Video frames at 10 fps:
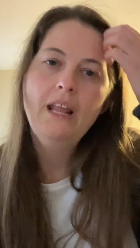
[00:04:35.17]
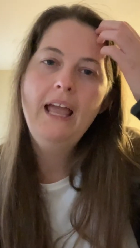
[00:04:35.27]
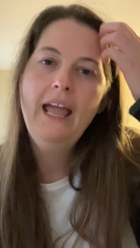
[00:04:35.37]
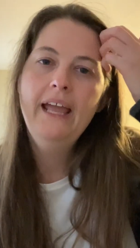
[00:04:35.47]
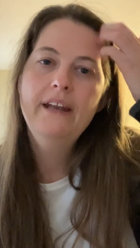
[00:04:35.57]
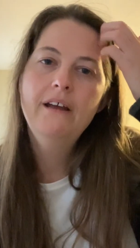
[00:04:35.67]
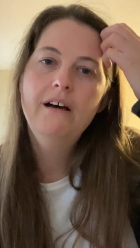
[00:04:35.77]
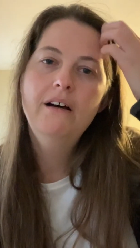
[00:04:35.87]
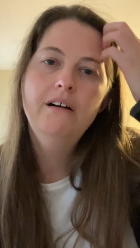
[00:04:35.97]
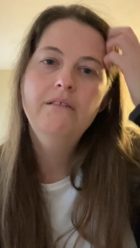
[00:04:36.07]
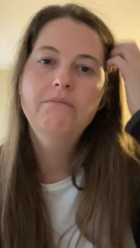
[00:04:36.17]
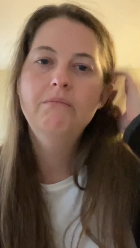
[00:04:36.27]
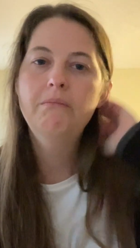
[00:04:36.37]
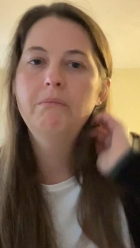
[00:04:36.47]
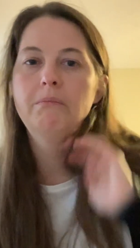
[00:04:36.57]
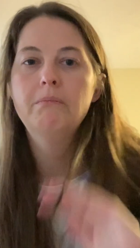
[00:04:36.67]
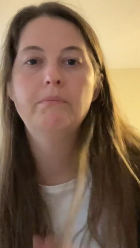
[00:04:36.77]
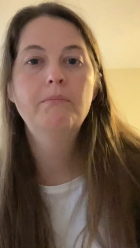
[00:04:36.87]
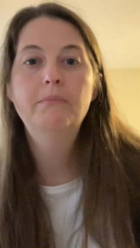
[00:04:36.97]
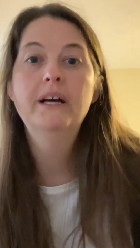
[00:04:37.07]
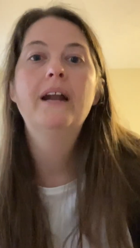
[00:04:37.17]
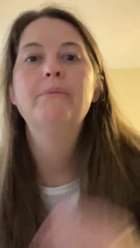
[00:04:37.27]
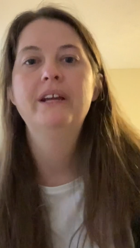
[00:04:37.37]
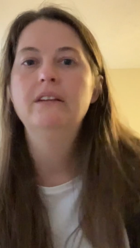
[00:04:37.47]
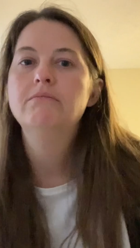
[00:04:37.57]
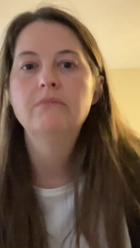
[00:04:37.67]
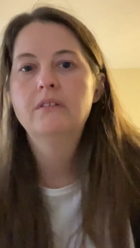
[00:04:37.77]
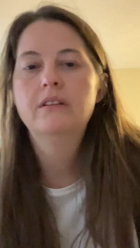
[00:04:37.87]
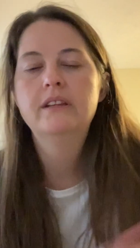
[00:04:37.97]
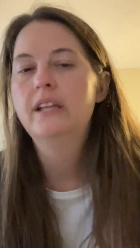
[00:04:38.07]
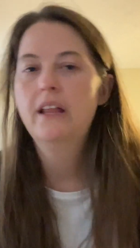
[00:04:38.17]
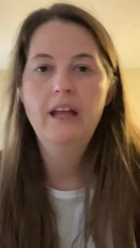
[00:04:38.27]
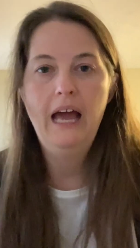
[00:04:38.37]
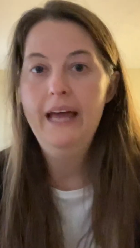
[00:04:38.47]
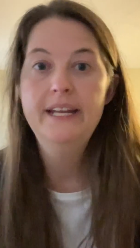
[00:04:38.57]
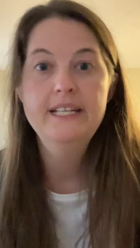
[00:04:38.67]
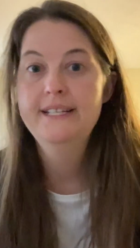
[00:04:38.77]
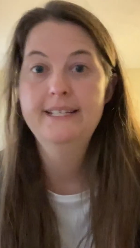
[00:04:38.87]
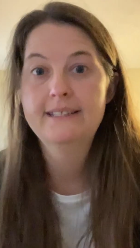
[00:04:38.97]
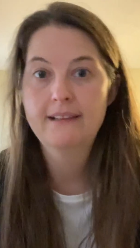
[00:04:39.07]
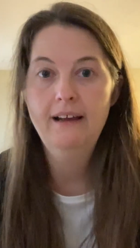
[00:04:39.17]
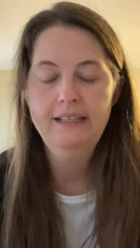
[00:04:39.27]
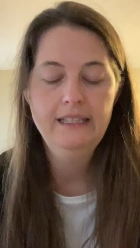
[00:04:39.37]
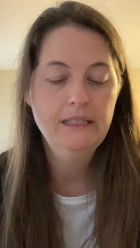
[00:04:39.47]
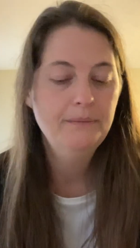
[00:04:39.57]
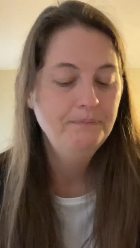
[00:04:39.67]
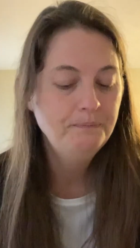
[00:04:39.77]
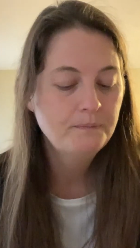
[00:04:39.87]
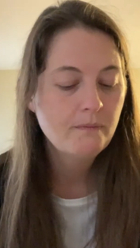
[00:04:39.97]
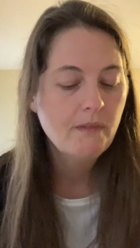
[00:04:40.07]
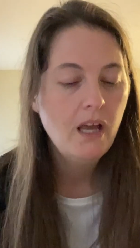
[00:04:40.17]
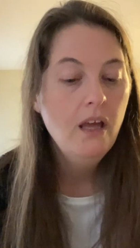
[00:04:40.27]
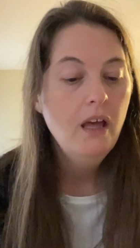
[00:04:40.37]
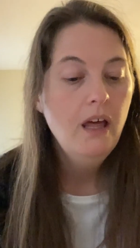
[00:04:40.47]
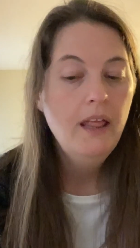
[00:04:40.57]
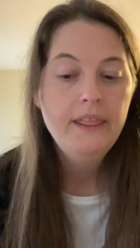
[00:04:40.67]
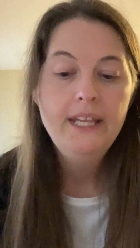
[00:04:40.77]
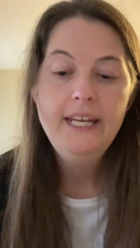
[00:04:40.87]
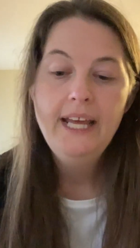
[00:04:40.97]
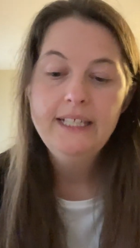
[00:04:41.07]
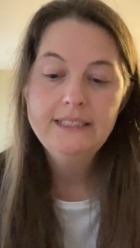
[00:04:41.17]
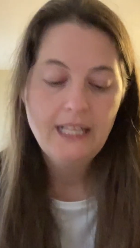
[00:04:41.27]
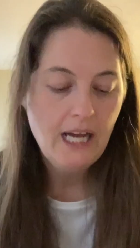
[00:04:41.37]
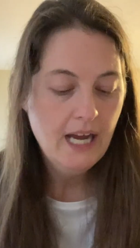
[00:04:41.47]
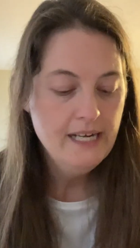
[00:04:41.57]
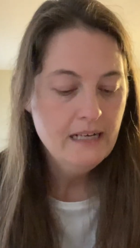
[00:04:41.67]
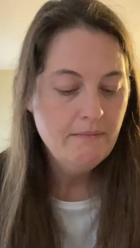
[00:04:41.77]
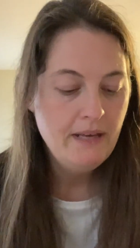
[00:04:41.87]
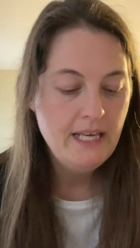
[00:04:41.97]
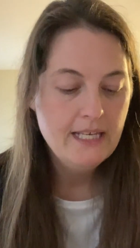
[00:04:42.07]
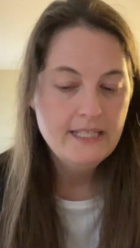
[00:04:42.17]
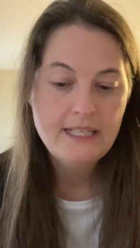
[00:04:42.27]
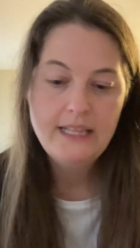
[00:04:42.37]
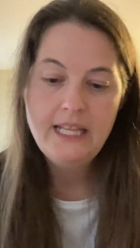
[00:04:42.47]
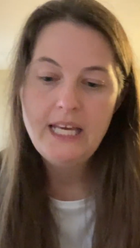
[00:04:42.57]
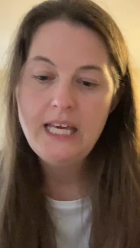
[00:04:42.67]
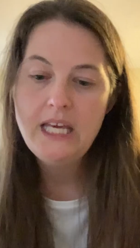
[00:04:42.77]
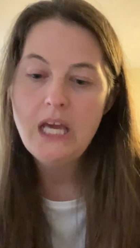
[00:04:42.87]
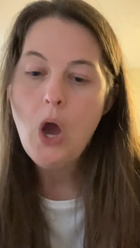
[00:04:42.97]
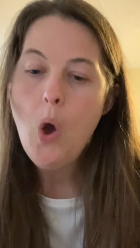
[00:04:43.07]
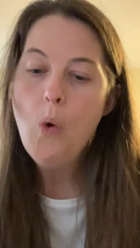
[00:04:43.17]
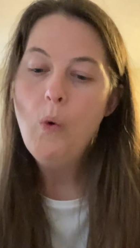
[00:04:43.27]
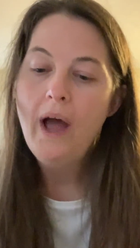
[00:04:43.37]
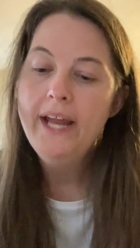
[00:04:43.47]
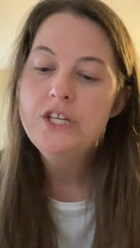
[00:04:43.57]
And, but I mean, I didn't dislike them. The next item is the white